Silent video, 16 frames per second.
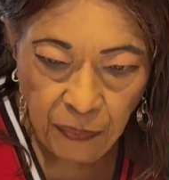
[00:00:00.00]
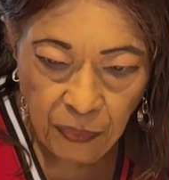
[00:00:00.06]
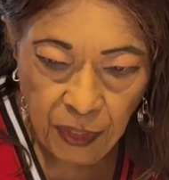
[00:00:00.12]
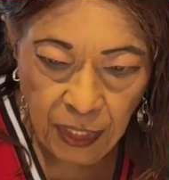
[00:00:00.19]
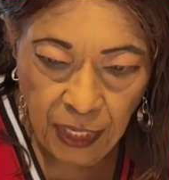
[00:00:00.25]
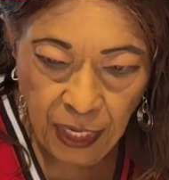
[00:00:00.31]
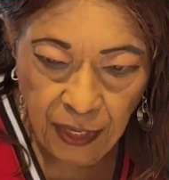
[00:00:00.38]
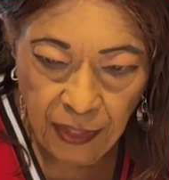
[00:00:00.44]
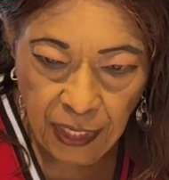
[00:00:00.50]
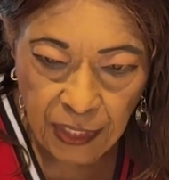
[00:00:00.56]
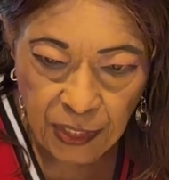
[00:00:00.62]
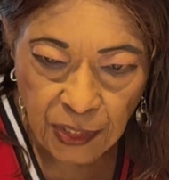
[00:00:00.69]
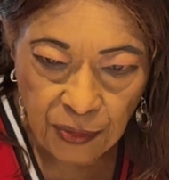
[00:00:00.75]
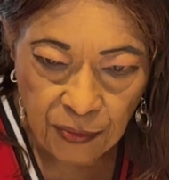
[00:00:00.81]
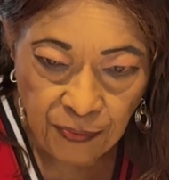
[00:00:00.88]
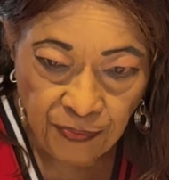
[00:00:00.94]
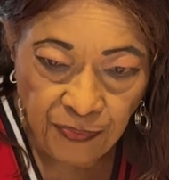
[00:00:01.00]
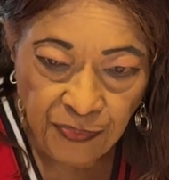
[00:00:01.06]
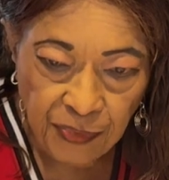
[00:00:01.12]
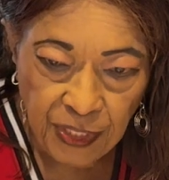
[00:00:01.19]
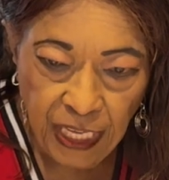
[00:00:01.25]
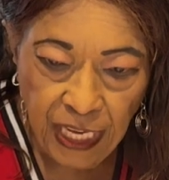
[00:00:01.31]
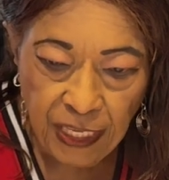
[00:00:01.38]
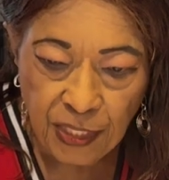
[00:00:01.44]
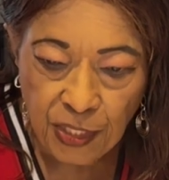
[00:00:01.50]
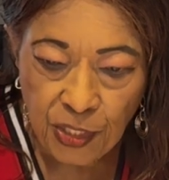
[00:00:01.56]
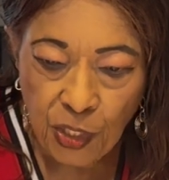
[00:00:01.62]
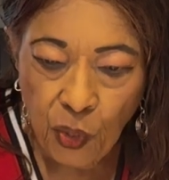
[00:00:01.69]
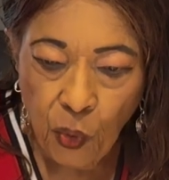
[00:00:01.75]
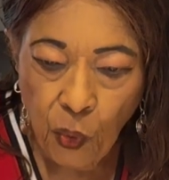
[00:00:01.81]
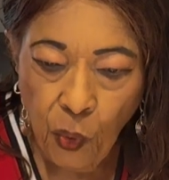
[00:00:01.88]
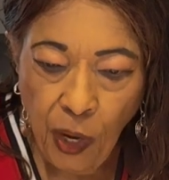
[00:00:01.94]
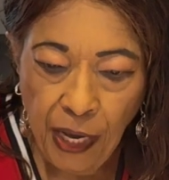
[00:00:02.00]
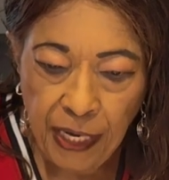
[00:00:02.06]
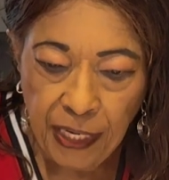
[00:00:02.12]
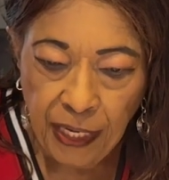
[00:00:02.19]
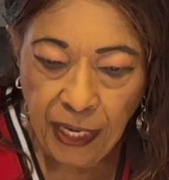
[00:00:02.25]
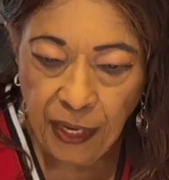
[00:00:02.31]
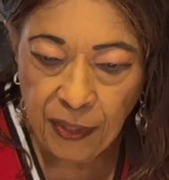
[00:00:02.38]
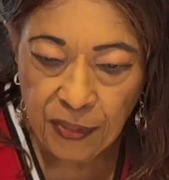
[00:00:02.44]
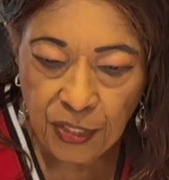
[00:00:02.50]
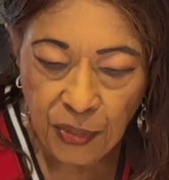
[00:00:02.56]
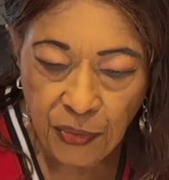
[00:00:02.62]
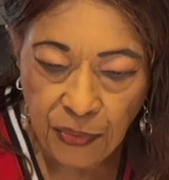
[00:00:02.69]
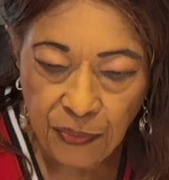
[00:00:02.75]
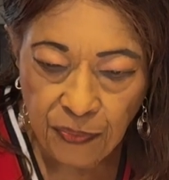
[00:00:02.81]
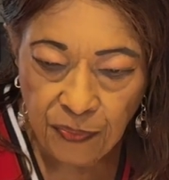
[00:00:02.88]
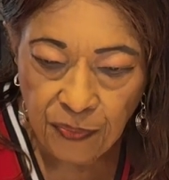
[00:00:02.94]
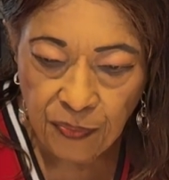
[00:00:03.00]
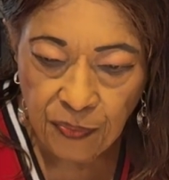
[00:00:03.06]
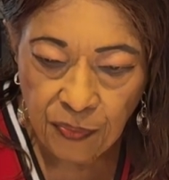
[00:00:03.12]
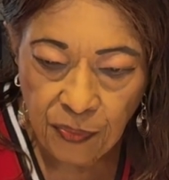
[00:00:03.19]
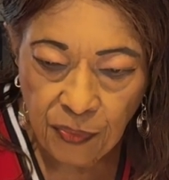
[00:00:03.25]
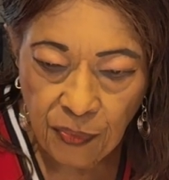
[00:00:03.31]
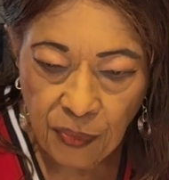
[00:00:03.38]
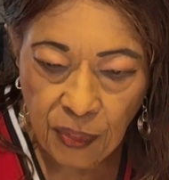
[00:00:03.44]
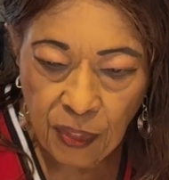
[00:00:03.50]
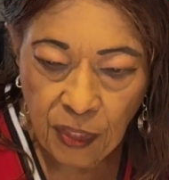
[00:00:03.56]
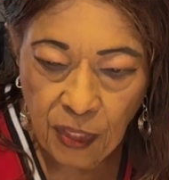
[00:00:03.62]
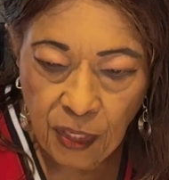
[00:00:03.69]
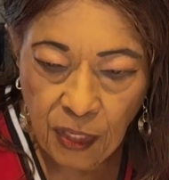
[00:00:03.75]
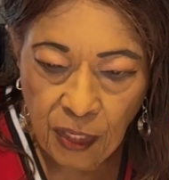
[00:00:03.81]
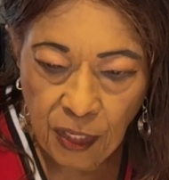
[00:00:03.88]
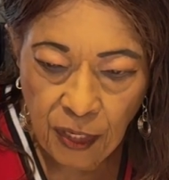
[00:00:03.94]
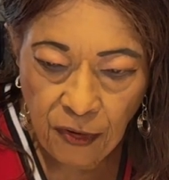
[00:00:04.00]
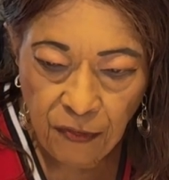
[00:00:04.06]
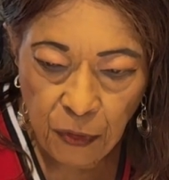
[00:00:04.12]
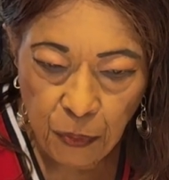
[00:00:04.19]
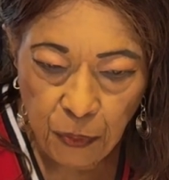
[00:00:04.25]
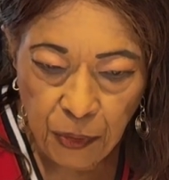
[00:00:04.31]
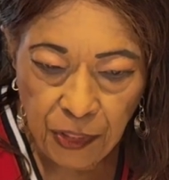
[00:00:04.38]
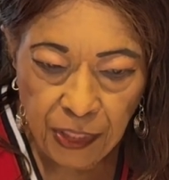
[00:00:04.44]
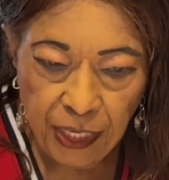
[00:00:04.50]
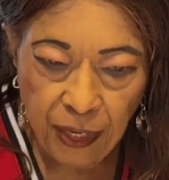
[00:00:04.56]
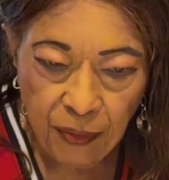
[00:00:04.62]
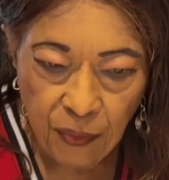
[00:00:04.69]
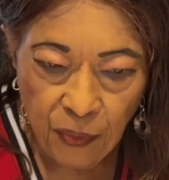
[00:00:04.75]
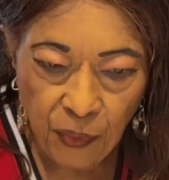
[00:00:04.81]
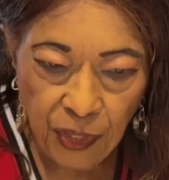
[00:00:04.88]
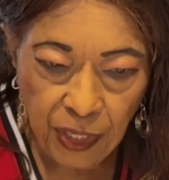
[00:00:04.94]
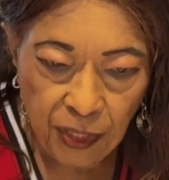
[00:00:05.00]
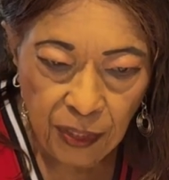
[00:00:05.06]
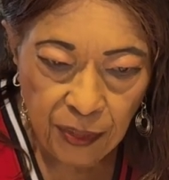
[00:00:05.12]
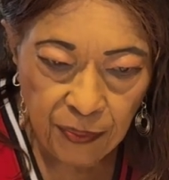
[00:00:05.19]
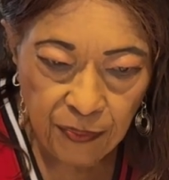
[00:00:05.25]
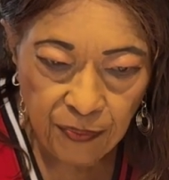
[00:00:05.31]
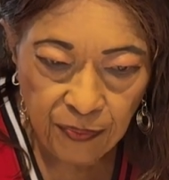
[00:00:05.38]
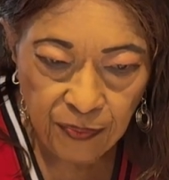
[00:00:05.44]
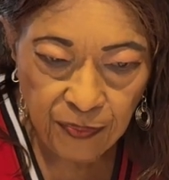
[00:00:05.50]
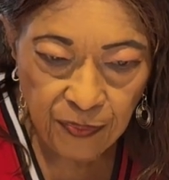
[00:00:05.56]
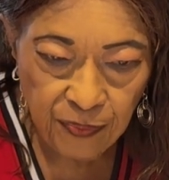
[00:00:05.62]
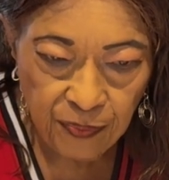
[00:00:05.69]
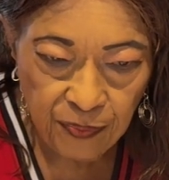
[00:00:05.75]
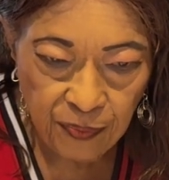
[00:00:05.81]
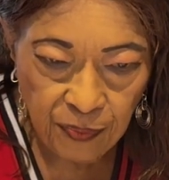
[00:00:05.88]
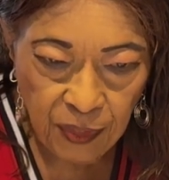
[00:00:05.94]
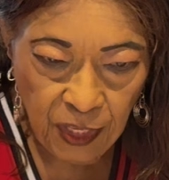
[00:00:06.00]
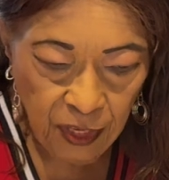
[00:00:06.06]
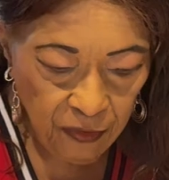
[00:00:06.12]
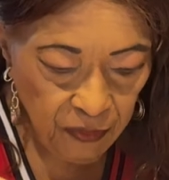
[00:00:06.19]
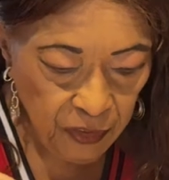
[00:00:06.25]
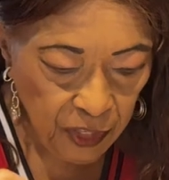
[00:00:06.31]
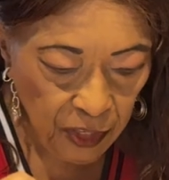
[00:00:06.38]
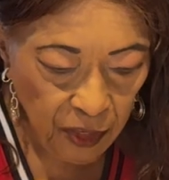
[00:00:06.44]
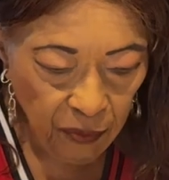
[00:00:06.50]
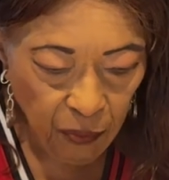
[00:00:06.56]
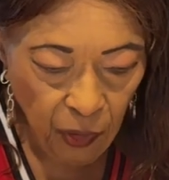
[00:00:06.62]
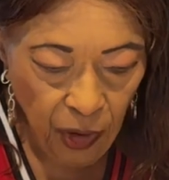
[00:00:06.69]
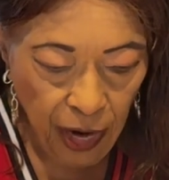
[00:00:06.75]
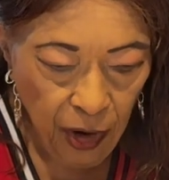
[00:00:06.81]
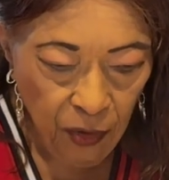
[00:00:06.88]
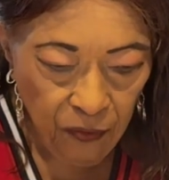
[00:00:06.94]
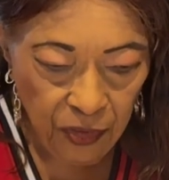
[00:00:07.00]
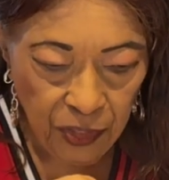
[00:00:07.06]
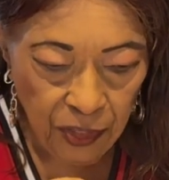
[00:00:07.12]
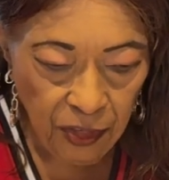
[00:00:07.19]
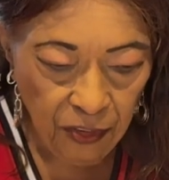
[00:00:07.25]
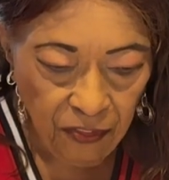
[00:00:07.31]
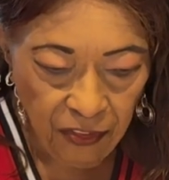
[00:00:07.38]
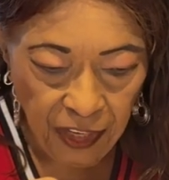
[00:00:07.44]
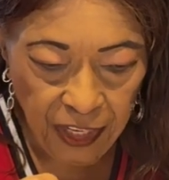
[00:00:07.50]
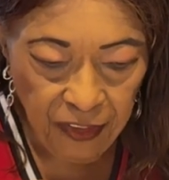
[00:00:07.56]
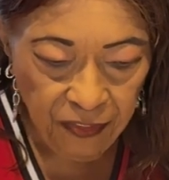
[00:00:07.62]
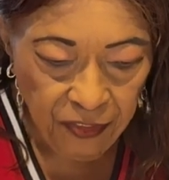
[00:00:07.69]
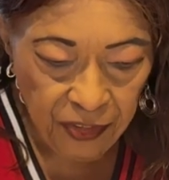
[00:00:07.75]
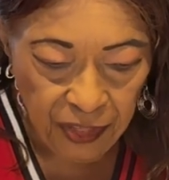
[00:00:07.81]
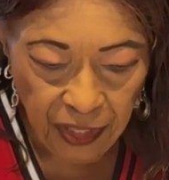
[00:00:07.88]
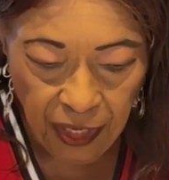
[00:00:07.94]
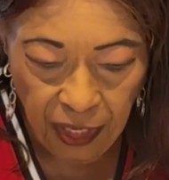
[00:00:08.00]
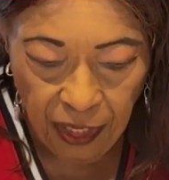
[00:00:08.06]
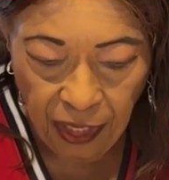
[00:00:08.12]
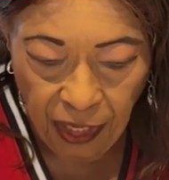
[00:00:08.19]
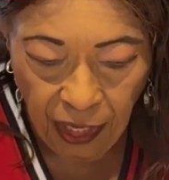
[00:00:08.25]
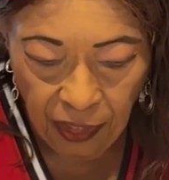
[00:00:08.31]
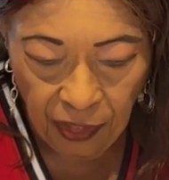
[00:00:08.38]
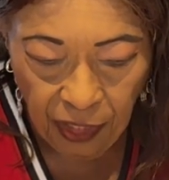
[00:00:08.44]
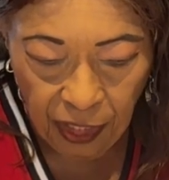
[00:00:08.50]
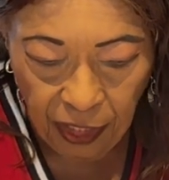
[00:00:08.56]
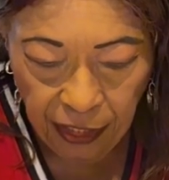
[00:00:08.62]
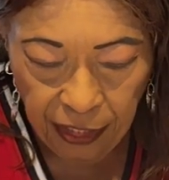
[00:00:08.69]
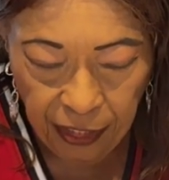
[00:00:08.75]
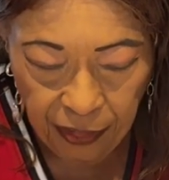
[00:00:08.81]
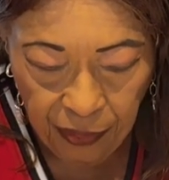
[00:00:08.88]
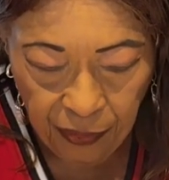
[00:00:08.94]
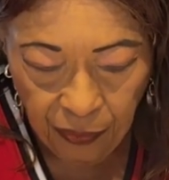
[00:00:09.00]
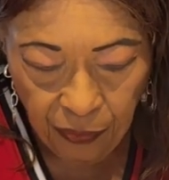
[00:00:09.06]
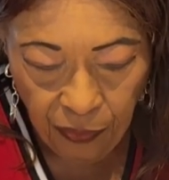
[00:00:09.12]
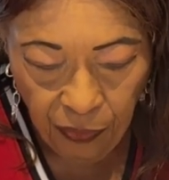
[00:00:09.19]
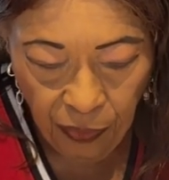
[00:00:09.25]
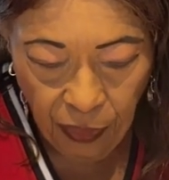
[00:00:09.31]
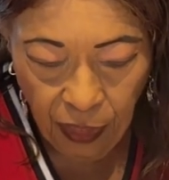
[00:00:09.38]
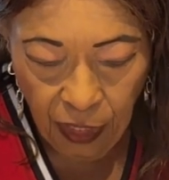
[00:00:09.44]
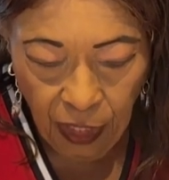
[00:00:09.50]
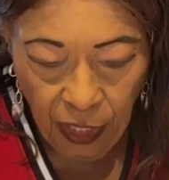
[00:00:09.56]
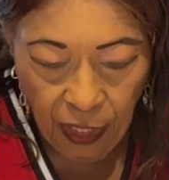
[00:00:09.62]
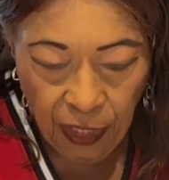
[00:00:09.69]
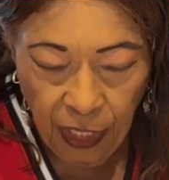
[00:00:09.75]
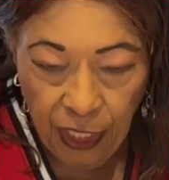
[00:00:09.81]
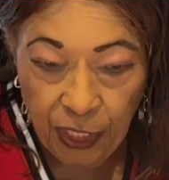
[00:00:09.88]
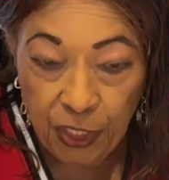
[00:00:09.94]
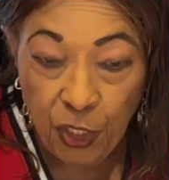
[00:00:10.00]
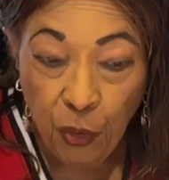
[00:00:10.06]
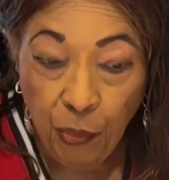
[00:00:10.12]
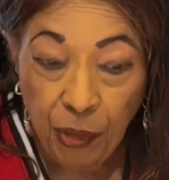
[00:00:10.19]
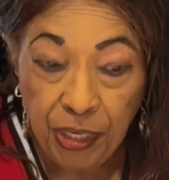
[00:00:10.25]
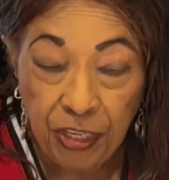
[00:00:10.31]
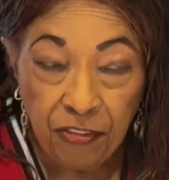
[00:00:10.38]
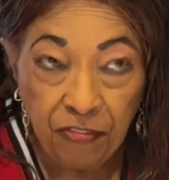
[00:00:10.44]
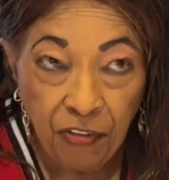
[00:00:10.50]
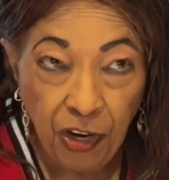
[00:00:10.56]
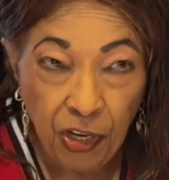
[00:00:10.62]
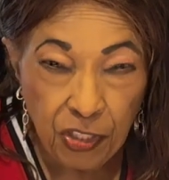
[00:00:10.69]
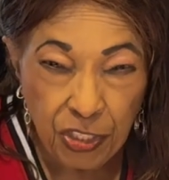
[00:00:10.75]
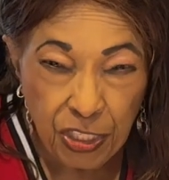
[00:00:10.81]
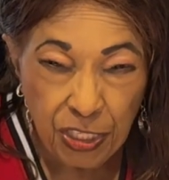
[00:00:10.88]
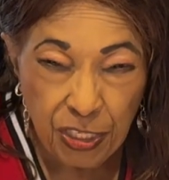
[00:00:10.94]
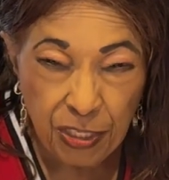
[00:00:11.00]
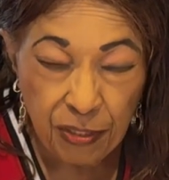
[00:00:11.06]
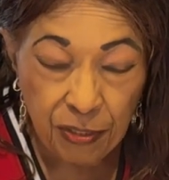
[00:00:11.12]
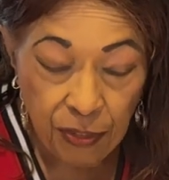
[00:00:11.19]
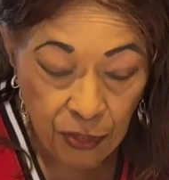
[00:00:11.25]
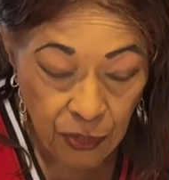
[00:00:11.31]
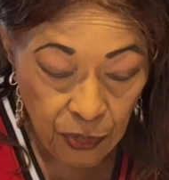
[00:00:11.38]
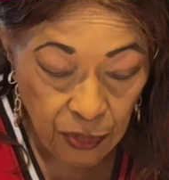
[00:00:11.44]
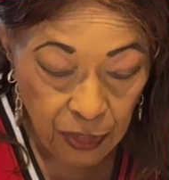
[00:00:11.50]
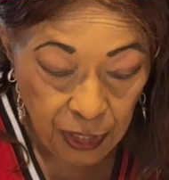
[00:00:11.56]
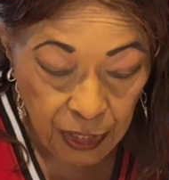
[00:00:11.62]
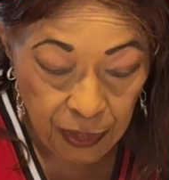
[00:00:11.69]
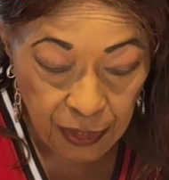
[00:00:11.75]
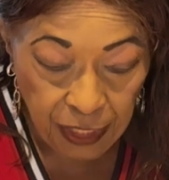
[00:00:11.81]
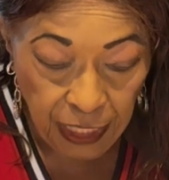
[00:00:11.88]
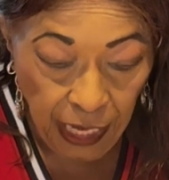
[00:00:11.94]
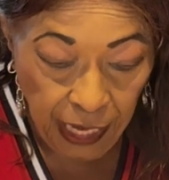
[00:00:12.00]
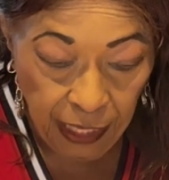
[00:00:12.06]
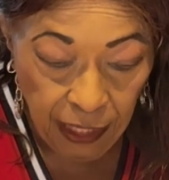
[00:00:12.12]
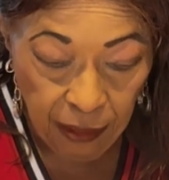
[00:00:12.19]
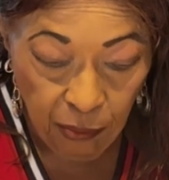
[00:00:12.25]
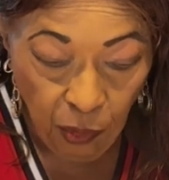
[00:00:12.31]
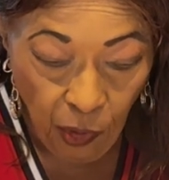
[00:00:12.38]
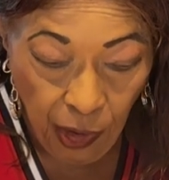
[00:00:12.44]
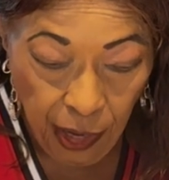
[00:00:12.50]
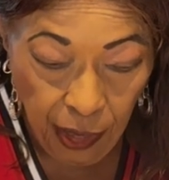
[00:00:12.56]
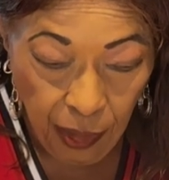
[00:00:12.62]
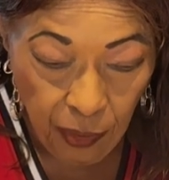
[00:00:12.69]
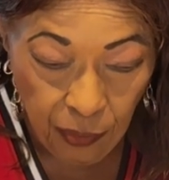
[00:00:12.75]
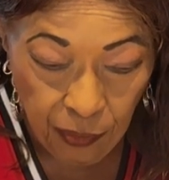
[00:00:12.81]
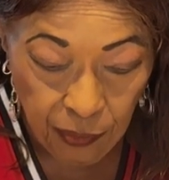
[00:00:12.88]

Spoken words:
Now that's Snow White now, so if you put that regular vanilla brown, vanilla flavor in there, not the clear, then it's gonna make your frosting look slightly brown.